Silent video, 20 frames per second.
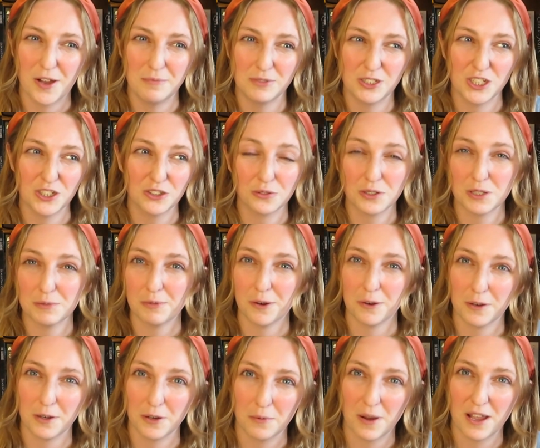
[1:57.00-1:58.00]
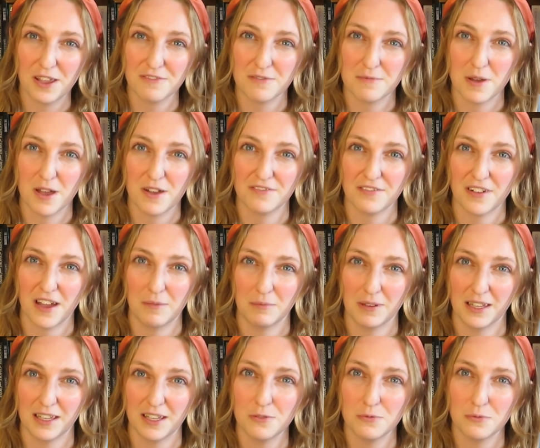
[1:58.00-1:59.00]
She's already broken away from her
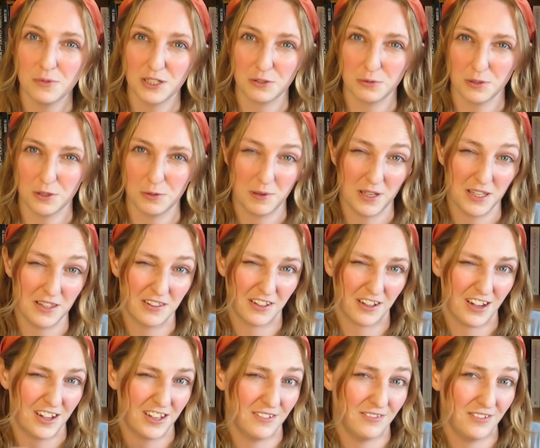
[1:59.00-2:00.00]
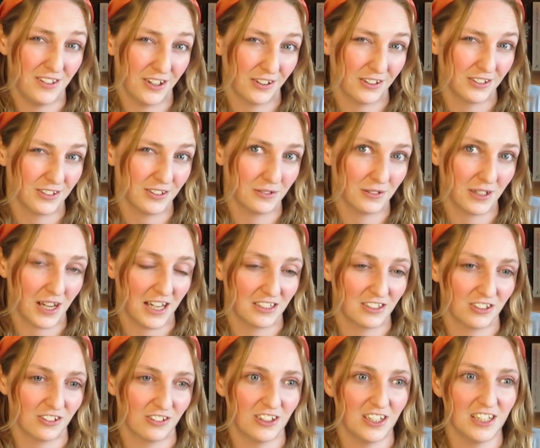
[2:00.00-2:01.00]
family, which would be the kind of young adult
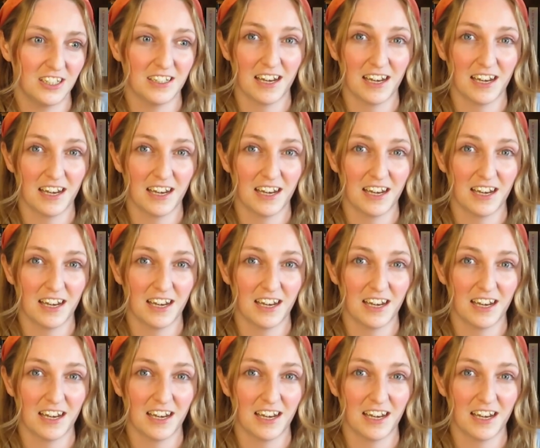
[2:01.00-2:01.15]
category.